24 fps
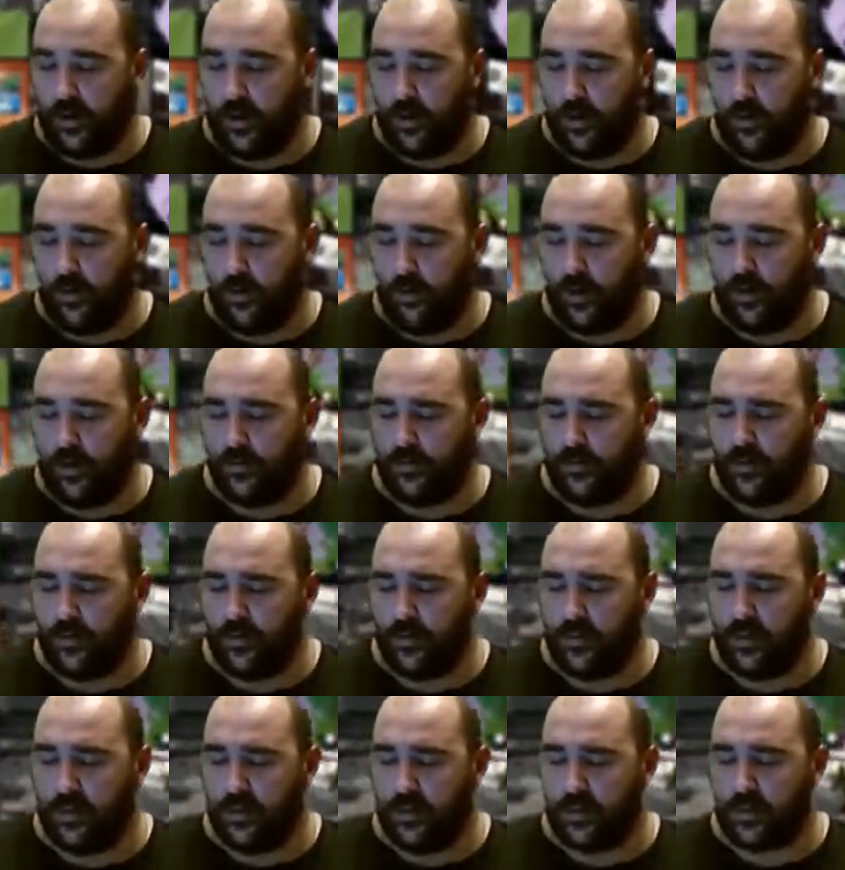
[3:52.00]
one of
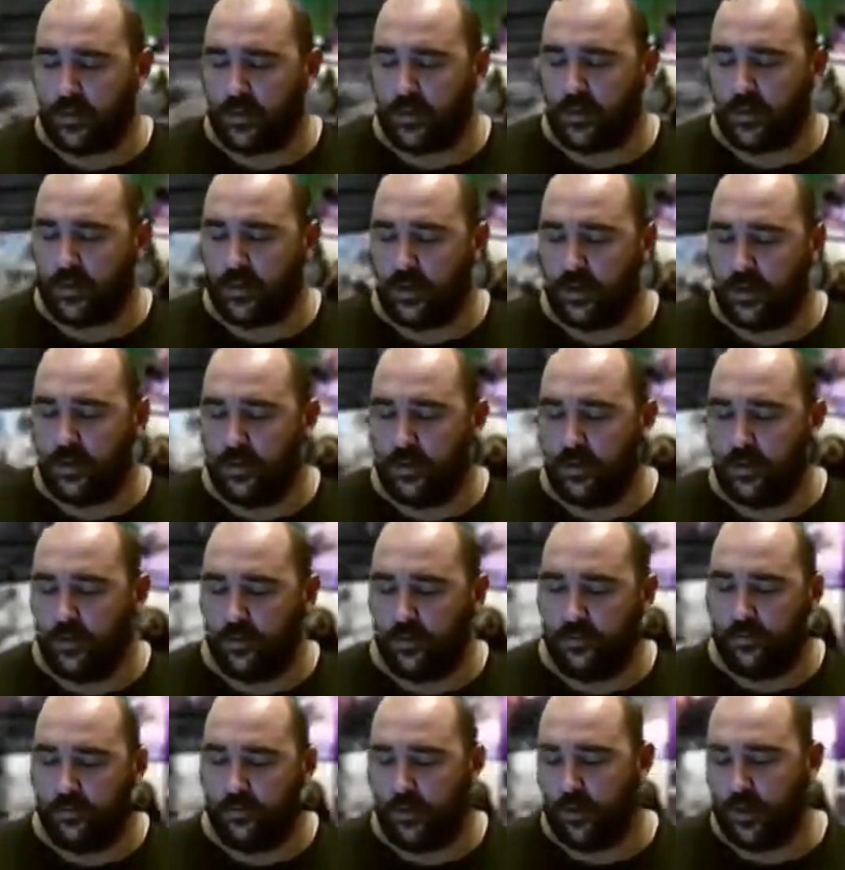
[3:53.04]
them is their
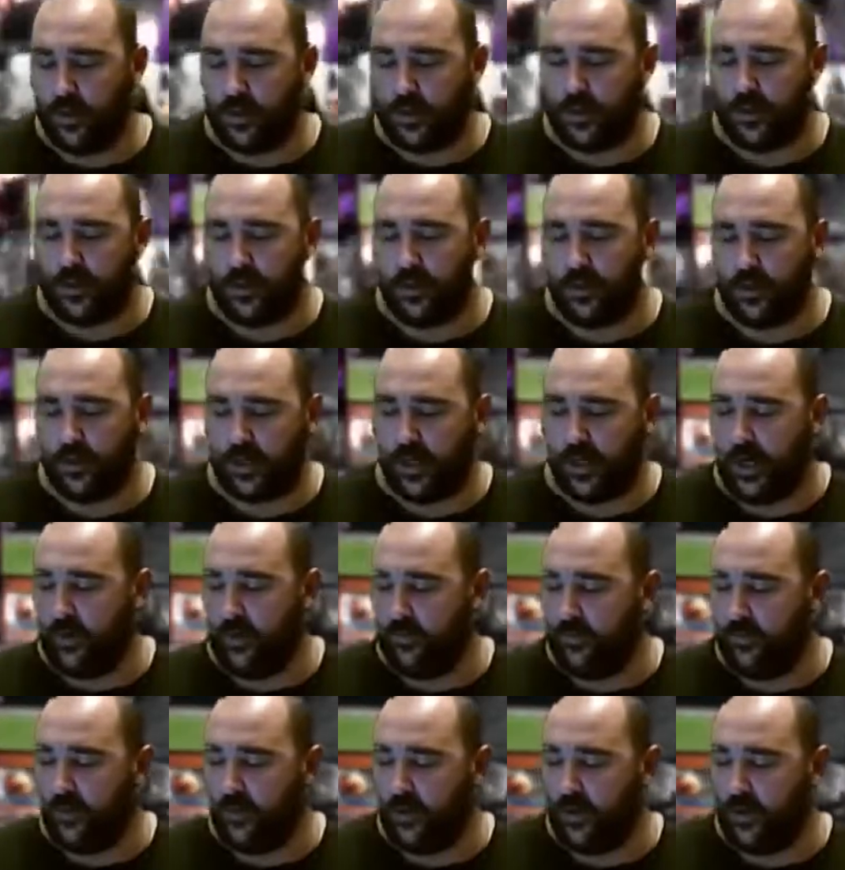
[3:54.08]
new voice search
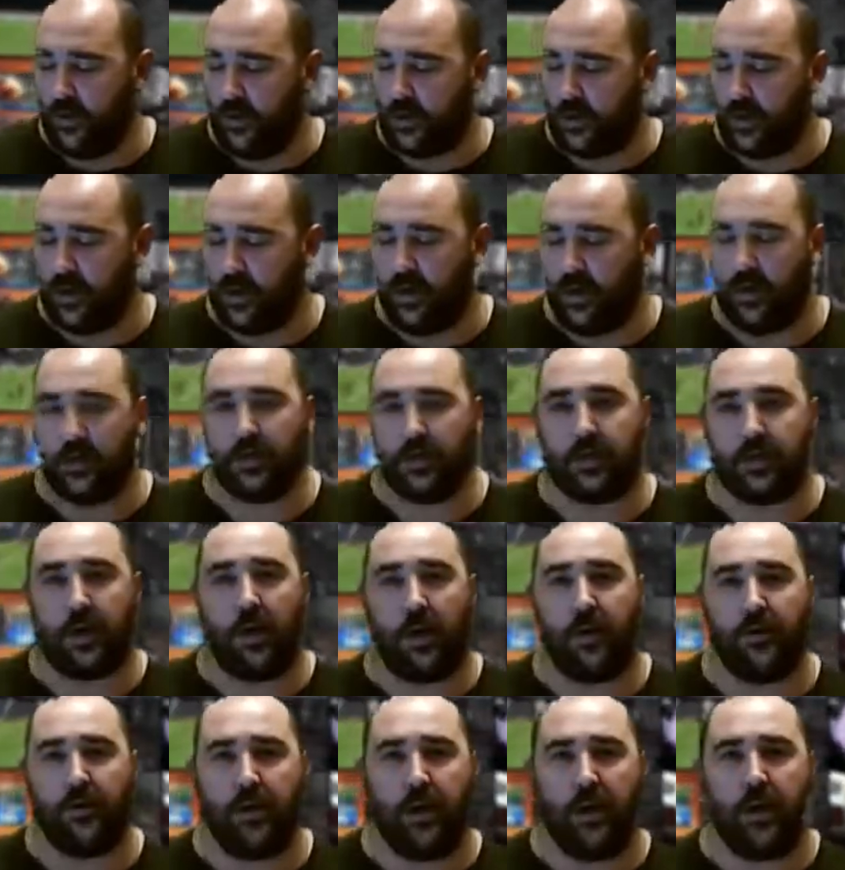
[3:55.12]
app, it's
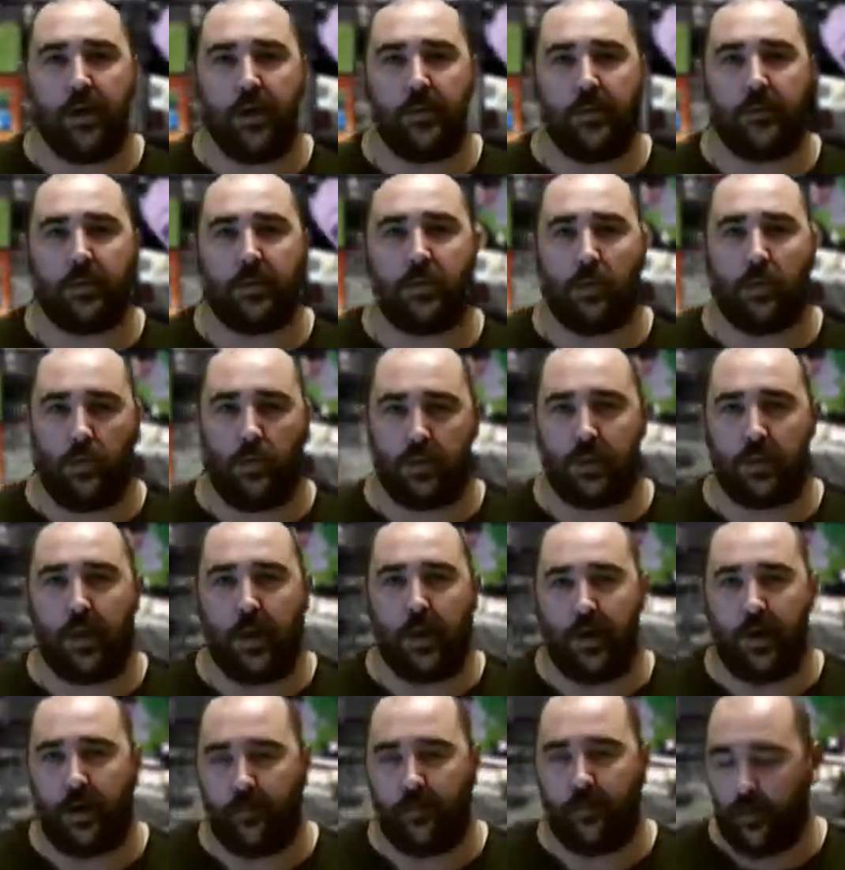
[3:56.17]
codenamed
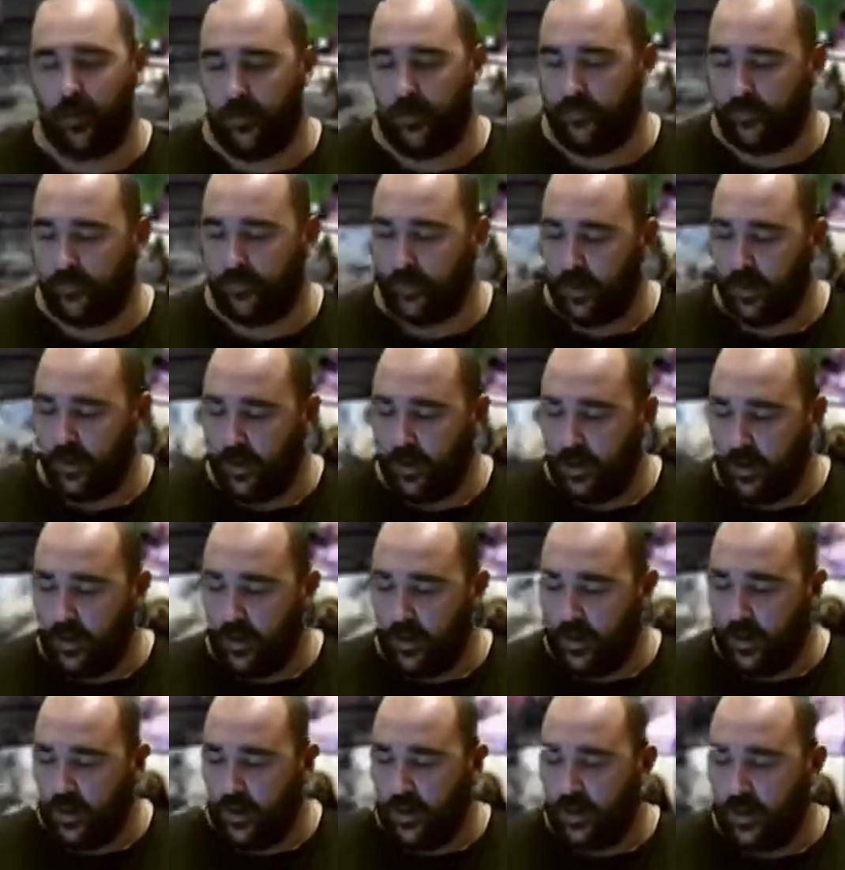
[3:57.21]
Cortana, right?
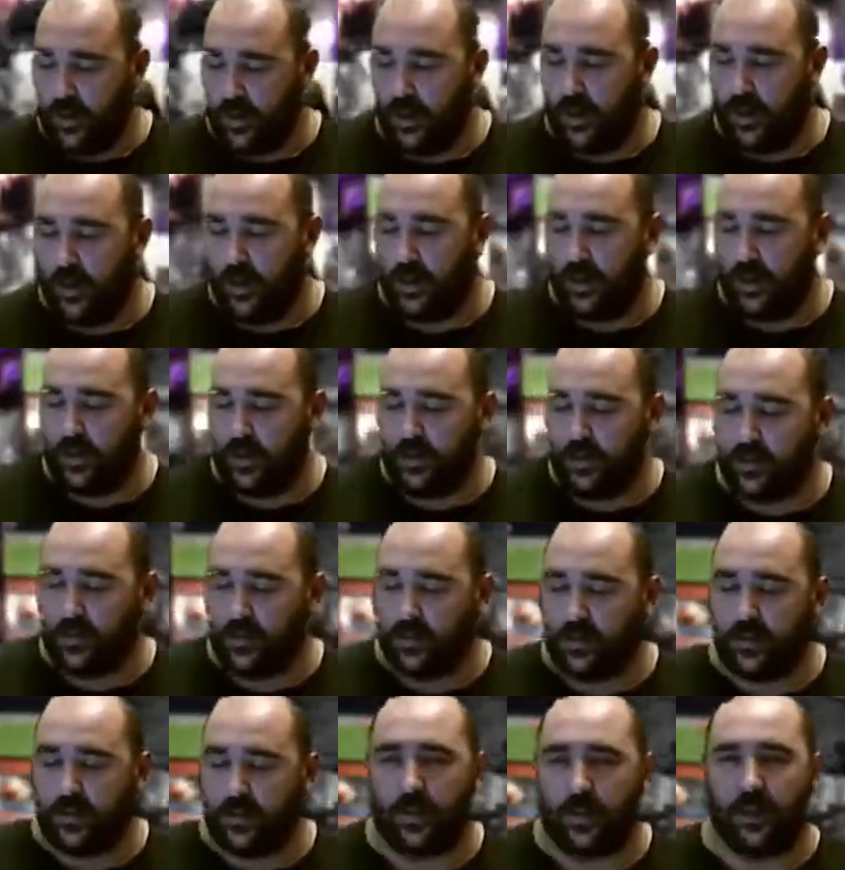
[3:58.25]
And
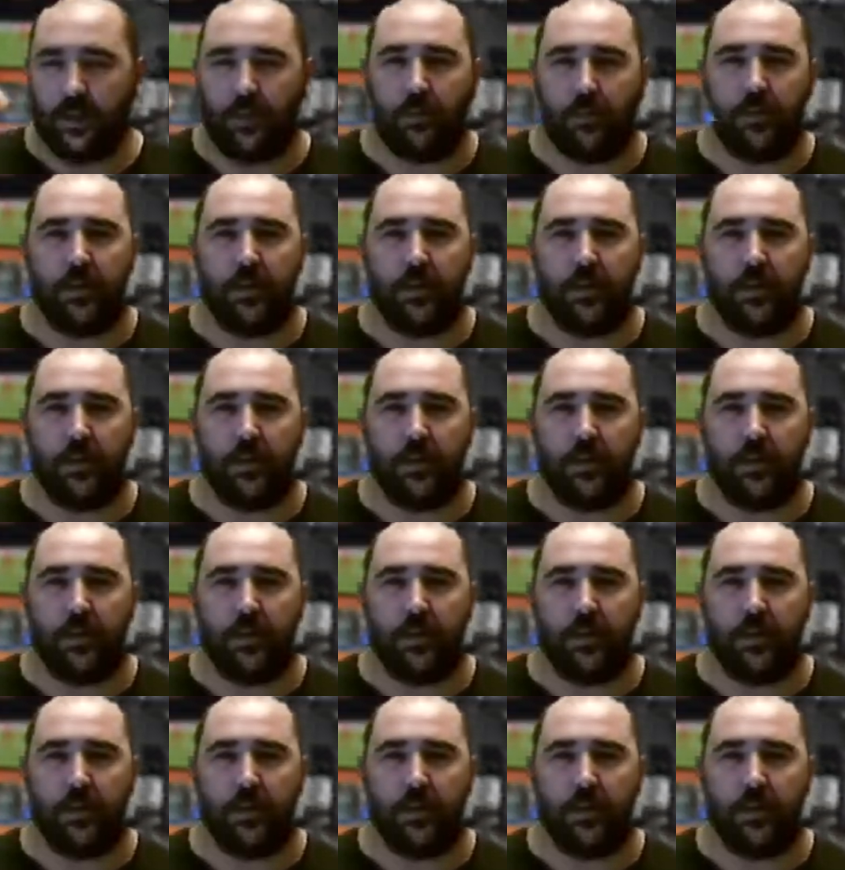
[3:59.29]
it'll be